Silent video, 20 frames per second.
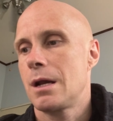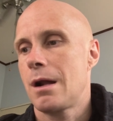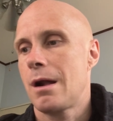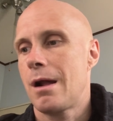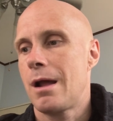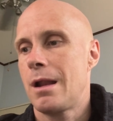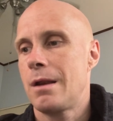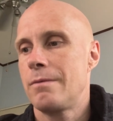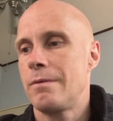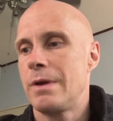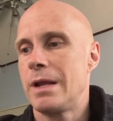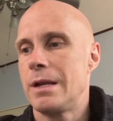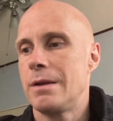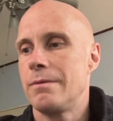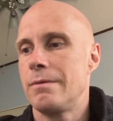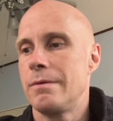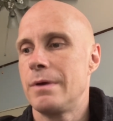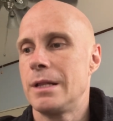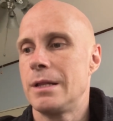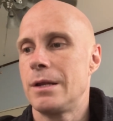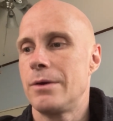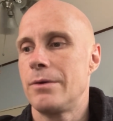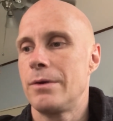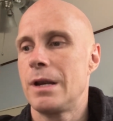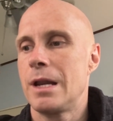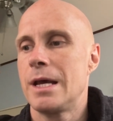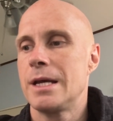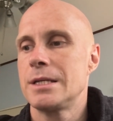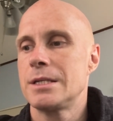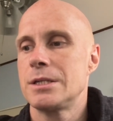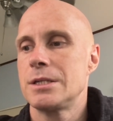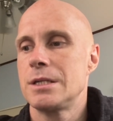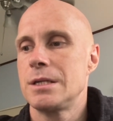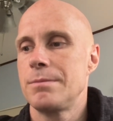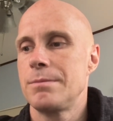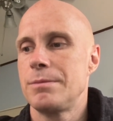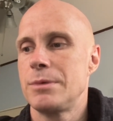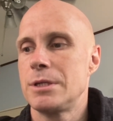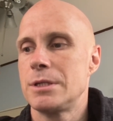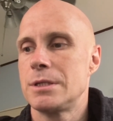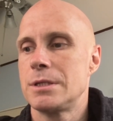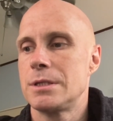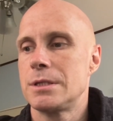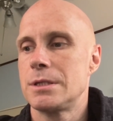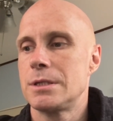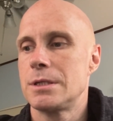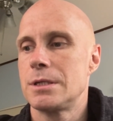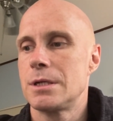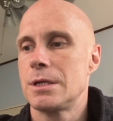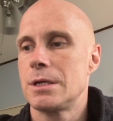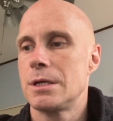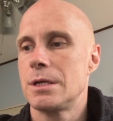And when the relationship is